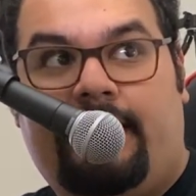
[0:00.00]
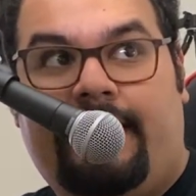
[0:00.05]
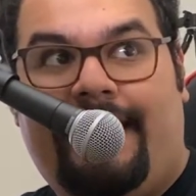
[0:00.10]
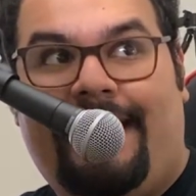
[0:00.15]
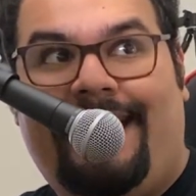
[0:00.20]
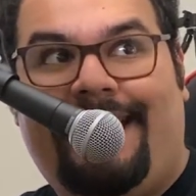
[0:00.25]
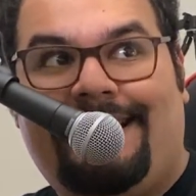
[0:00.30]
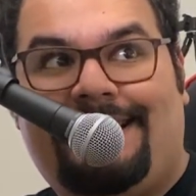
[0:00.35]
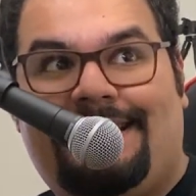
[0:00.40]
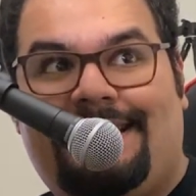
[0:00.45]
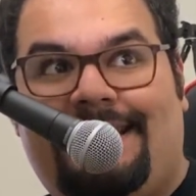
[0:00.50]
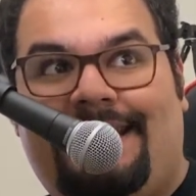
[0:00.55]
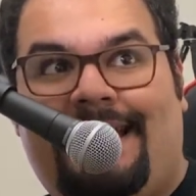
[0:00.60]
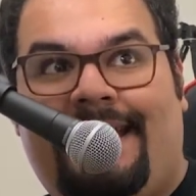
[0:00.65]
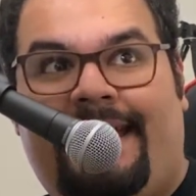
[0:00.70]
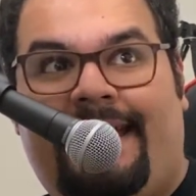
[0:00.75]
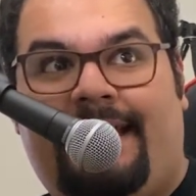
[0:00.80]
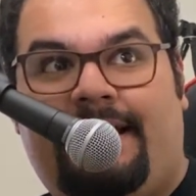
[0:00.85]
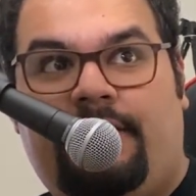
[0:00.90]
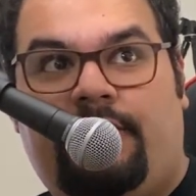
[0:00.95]
gate
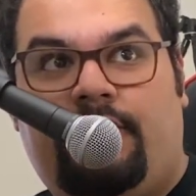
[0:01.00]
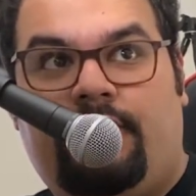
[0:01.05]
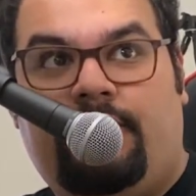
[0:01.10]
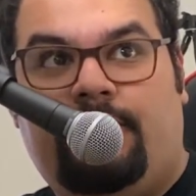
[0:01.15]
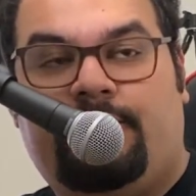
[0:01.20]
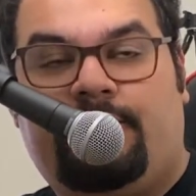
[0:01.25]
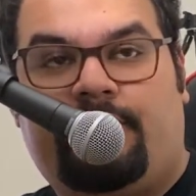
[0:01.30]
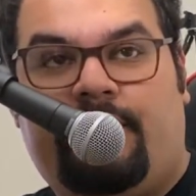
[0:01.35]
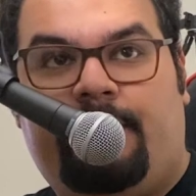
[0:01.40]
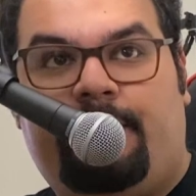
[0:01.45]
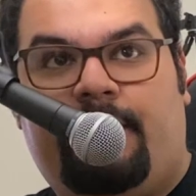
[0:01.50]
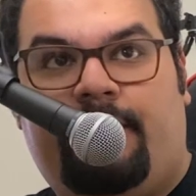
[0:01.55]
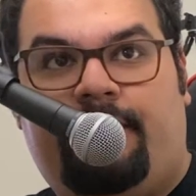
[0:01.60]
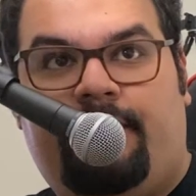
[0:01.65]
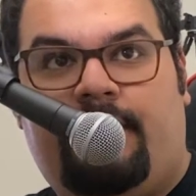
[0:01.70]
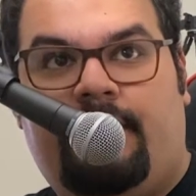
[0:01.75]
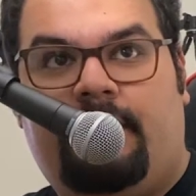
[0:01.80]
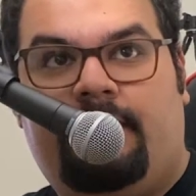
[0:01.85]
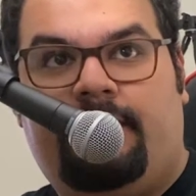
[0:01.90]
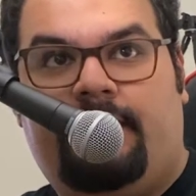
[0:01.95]
and tube screamer in
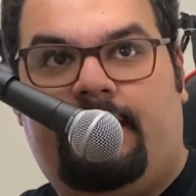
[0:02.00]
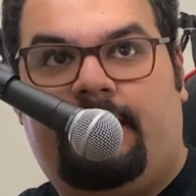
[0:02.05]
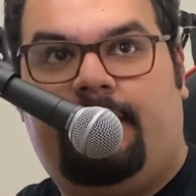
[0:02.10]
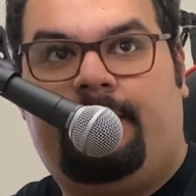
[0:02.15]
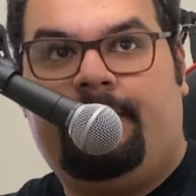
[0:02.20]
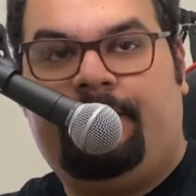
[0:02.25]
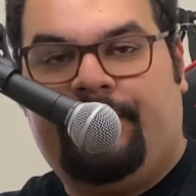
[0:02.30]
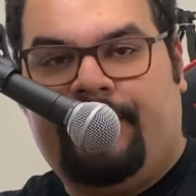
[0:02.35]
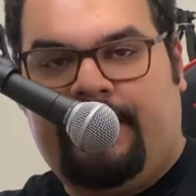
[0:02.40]
front of a